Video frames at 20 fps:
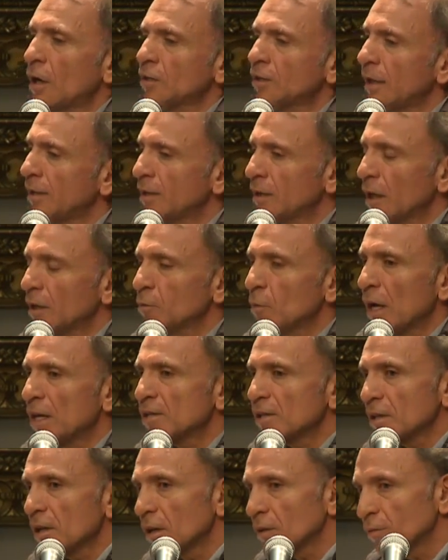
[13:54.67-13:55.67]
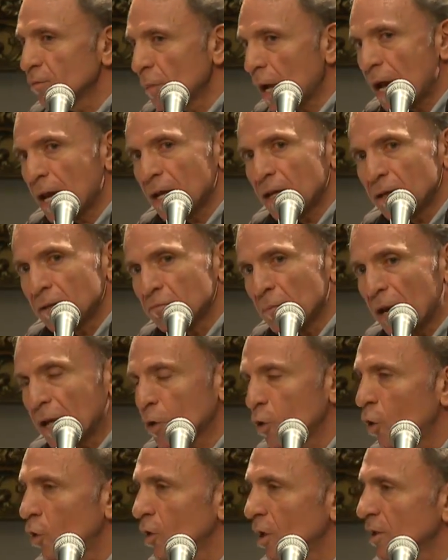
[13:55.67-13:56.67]
I dedicate myself, my
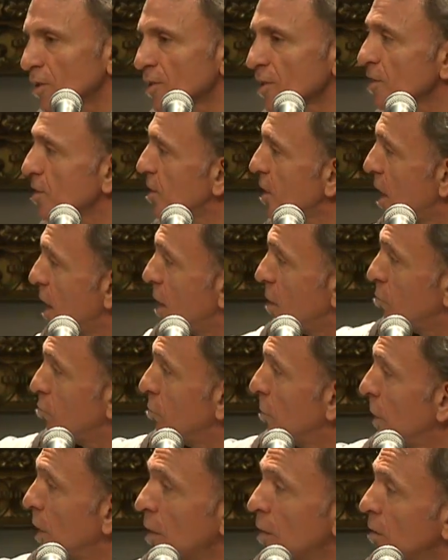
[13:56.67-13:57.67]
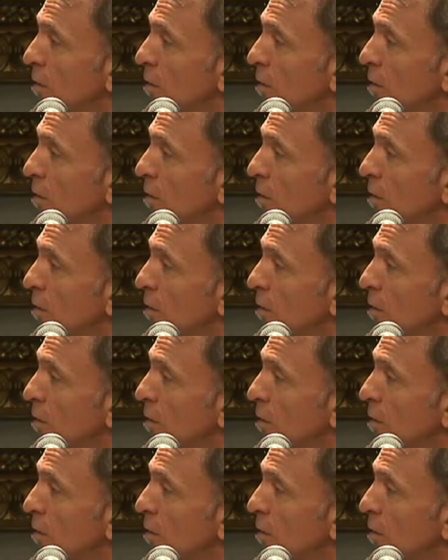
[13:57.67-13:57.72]
colleagues the same,